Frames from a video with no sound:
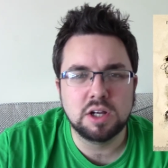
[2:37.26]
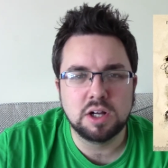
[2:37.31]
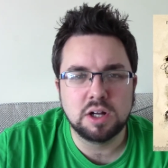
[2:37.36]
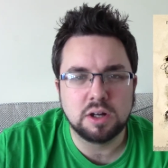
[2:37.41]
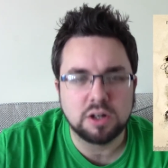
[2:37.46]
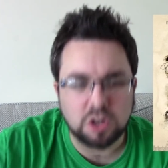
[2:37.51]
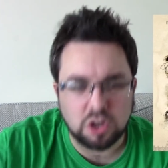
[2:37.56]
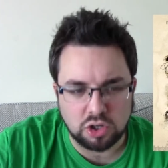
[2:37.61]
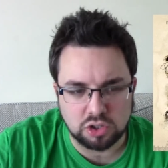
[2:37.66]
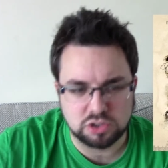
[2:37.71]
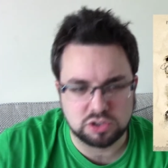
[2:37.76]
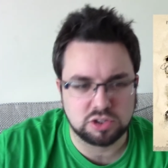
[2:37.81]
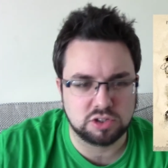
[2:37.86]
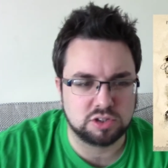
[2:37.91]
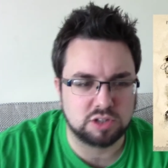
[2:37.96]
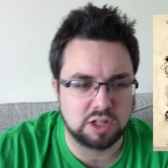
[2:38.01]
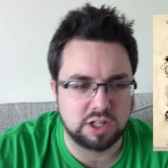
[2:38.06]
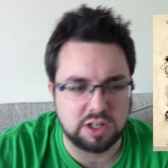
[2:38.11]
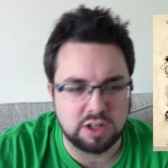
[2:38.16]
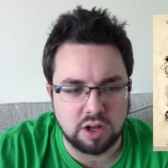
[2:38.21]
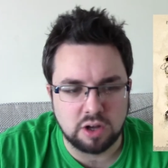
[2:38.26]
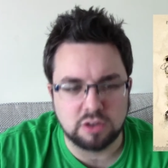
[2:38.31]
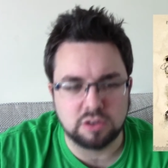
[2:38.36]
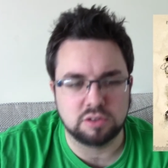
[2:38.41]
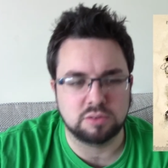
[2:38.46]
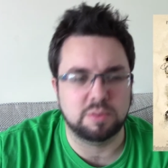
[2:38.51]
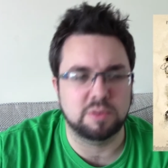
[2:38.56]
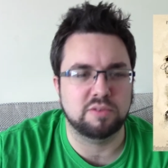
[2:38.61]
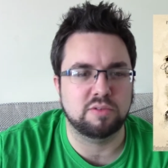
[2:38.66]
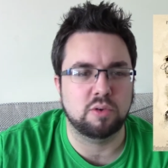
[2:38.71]
consciously
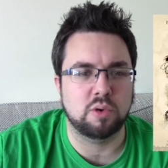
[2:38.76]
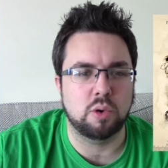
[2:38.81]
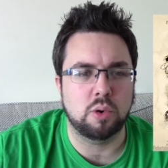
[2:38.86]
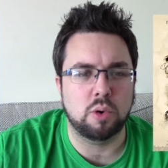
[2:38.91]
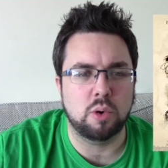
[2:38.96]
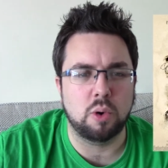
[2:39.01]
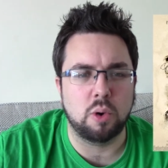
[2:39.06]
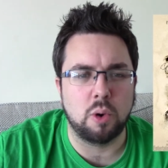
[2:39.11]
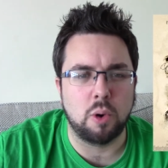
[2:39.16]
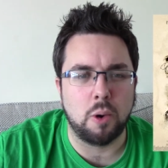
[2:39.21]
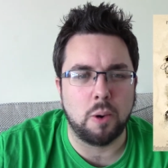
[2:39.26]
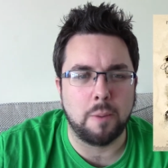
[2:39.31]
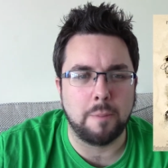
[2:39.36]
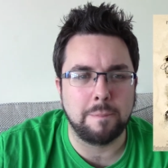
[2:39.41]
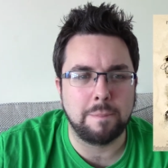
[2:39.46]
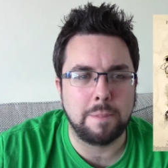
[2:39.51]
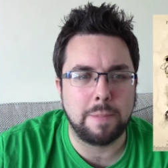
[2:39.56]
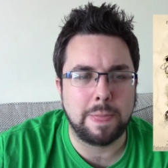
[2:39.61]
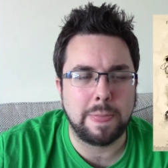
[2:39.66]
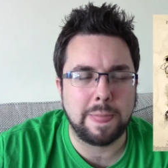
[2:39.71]
noticed before, or